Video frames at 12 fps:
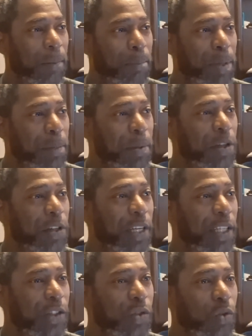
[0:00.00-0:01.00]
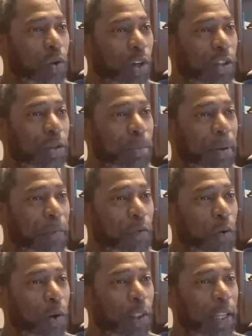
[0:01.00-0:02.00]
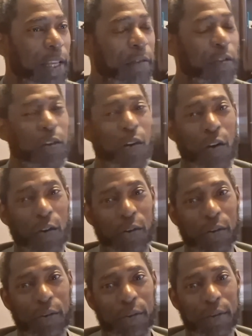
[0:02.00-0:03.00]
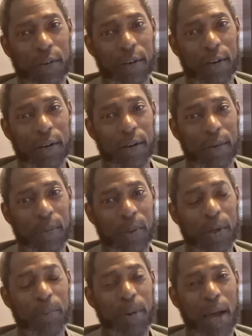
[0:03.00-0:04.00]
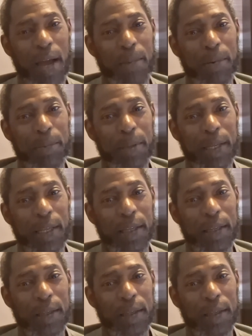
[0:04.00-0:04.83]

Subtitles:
biblical instruction before leaving earth. What Bible means.